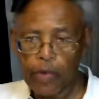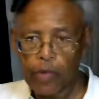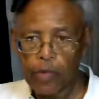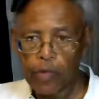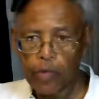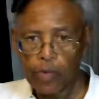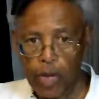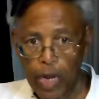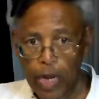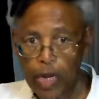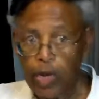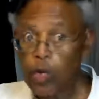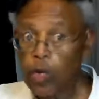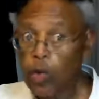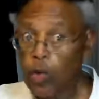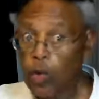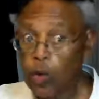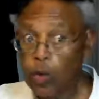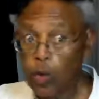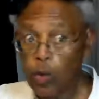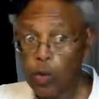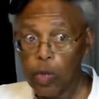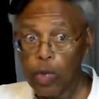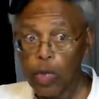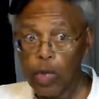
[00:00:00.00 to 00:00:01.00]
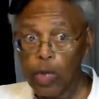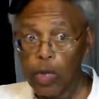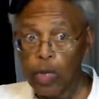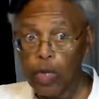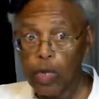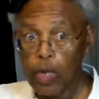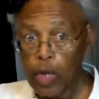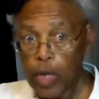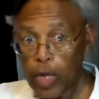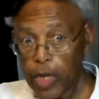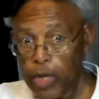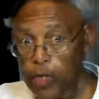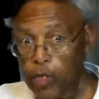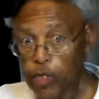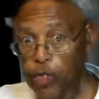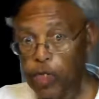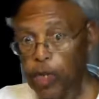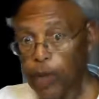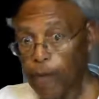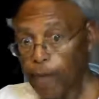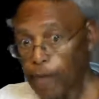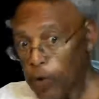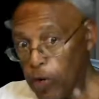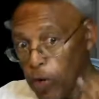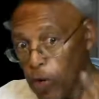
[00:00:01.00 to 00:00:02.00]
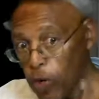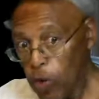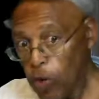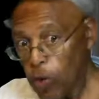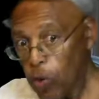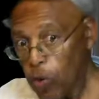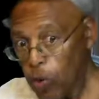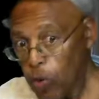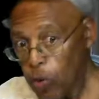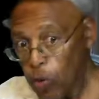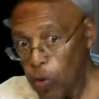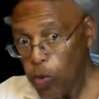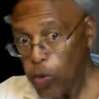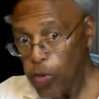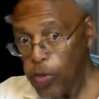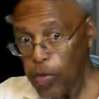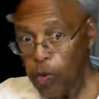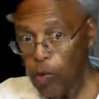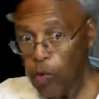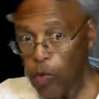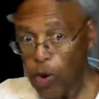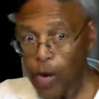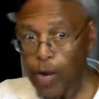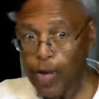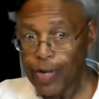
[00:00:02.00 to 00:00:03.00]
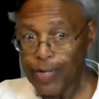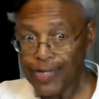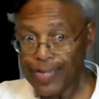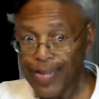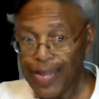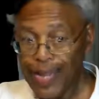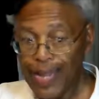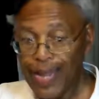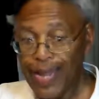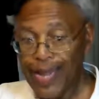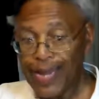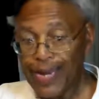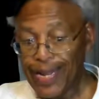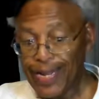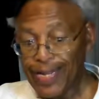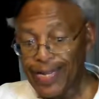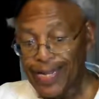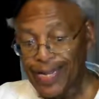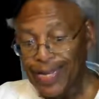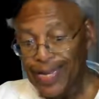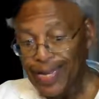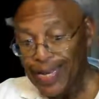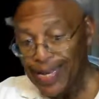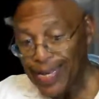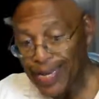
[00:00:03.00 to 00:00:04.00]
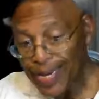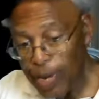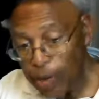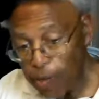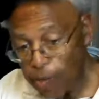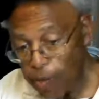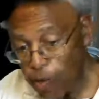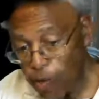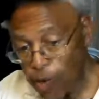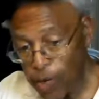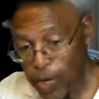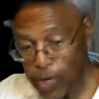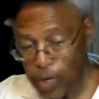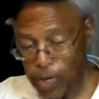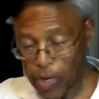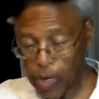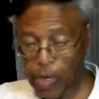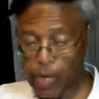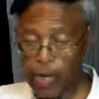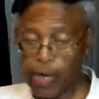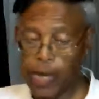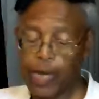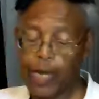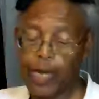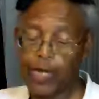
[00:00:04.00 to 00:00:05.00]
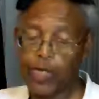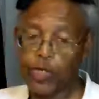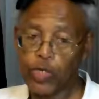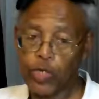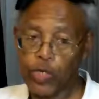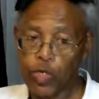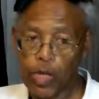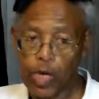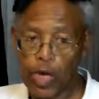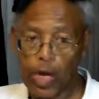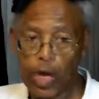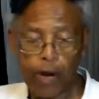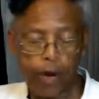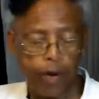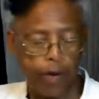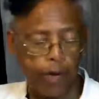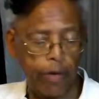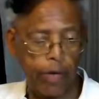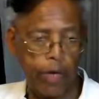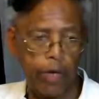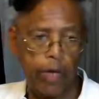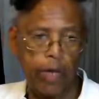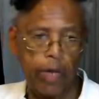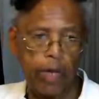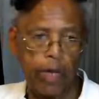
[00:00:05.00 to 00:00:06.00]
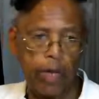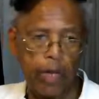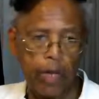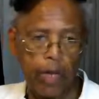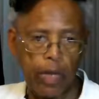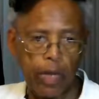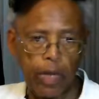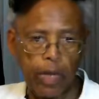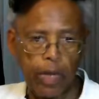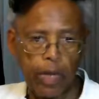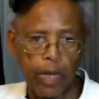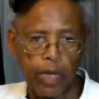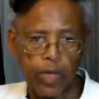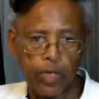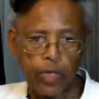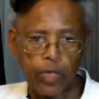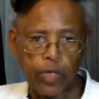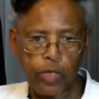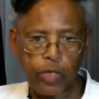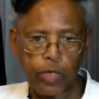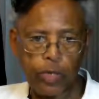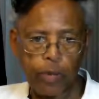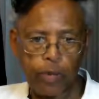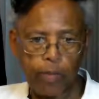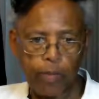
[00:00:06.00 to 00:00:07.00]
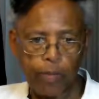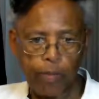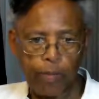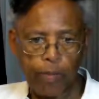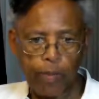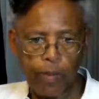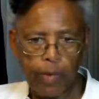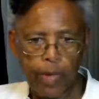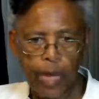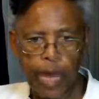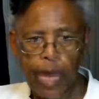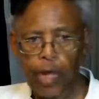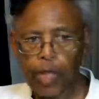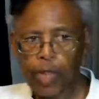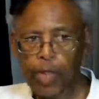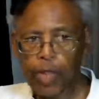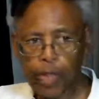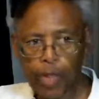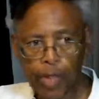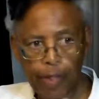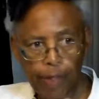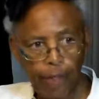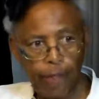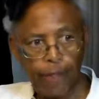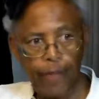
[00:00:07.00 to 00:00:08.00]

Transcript: So they knew. The leadership knew who he was, and they deliberately engineered his death